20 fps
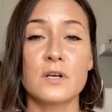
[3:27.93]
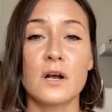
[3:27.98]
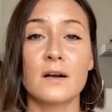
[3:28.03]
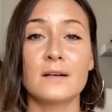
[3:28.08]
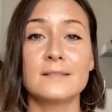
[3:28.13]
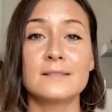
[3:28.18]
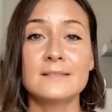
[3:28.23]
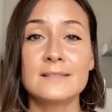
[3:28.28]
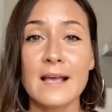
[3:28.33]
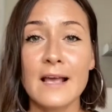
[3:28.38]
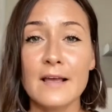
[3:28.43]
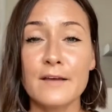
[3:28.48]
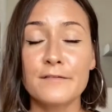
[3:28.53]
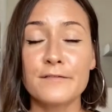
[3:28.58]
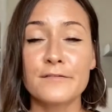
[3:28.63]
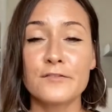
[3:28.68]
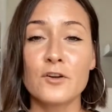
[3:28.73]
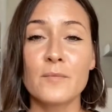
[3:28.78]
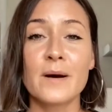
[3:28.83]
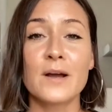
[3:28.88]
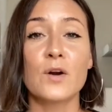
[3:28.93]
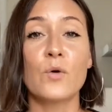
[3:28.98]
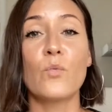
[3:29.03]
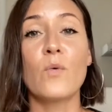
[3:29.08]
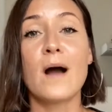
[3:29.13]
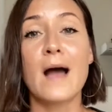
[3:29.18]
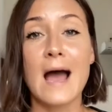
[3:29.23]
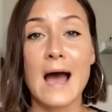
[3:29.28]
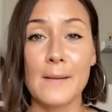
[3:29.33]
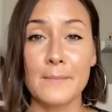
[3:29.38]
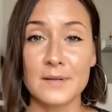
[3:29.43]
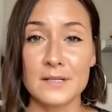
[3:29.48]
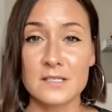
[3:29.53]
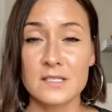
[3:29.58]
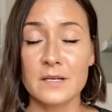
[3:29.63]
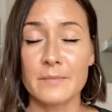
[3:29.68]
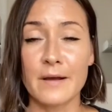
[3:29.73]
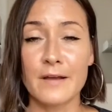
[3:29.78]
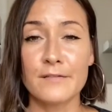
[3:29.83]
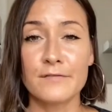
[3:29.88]
are safe no matter what happens
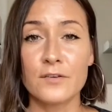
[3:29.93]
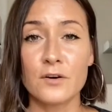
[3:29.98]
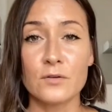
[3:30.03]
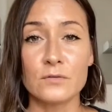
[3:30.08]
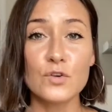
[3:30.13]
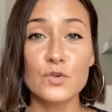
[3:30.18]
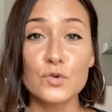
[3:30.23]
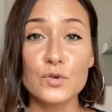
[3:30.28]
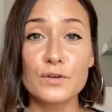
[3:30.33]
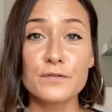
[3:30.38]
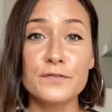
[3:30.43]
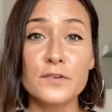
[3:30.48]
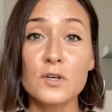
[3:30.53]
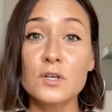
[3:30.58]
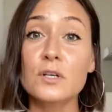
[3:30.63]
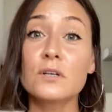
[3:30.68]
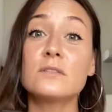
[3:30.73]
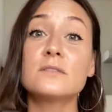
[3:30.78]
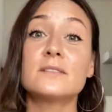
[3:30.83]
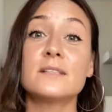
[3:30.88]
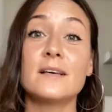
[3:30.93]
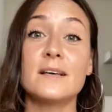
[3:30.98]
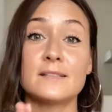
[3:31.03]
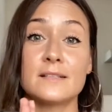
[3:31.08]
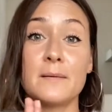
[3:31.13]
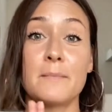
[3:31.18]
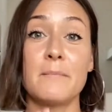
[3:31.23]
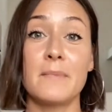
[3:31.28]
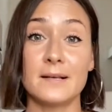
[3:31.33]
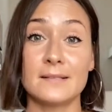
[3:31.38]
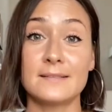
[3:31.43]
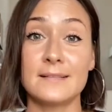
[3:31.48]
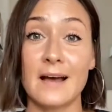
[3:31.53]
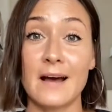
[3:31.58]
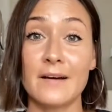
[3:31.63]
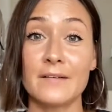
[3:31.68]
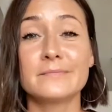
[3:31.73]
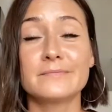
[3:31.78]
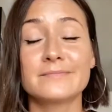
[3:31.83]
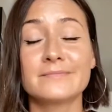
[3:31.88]
to my phone. Google Photos is a must-have.